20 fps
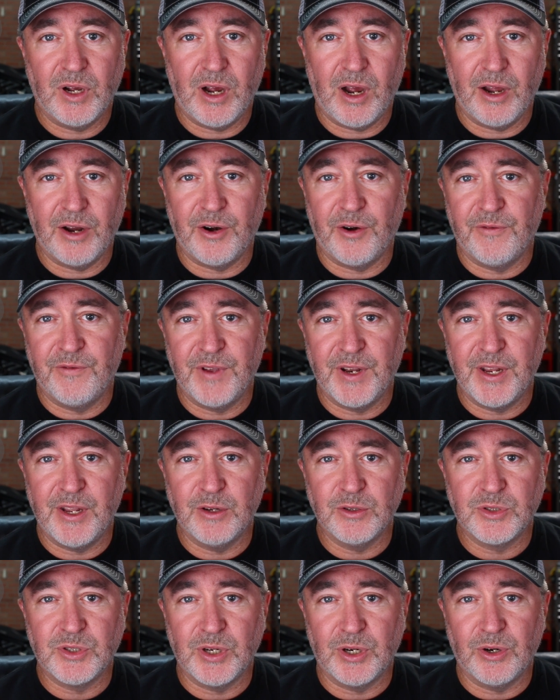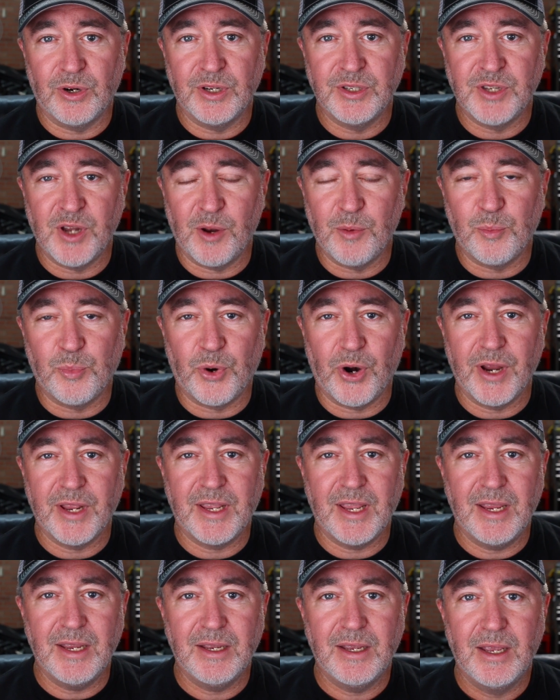our video series on
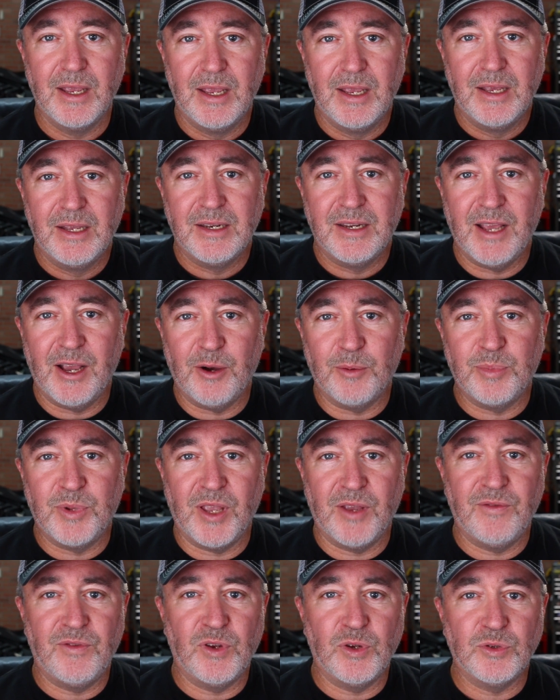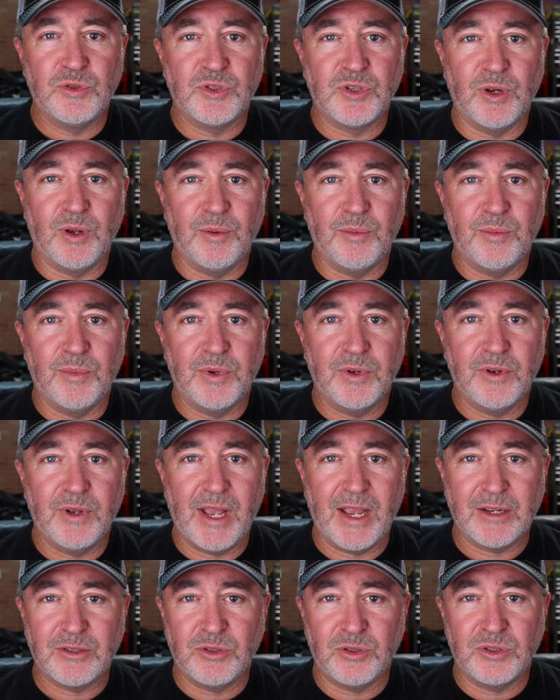braking to help give you some
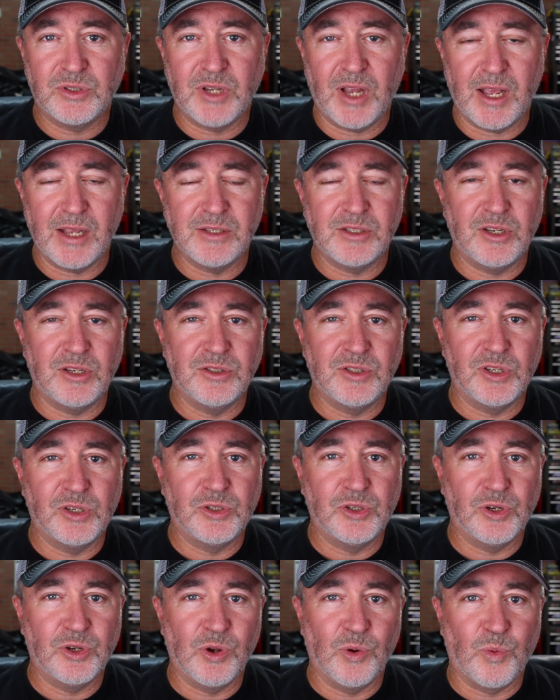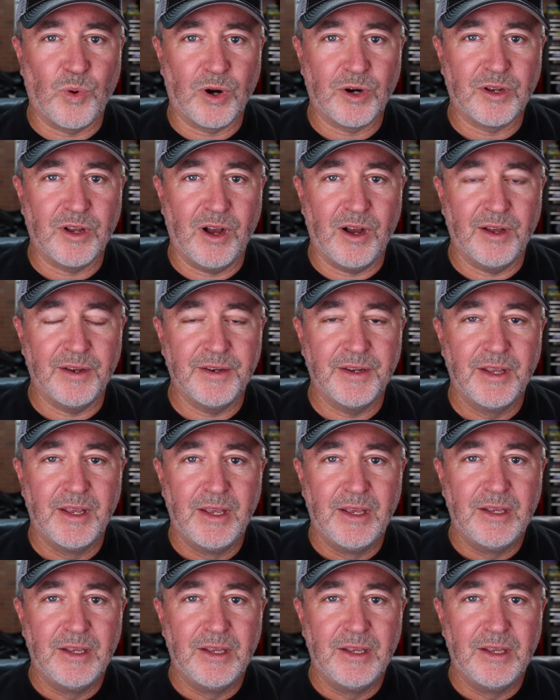exercises that you can work on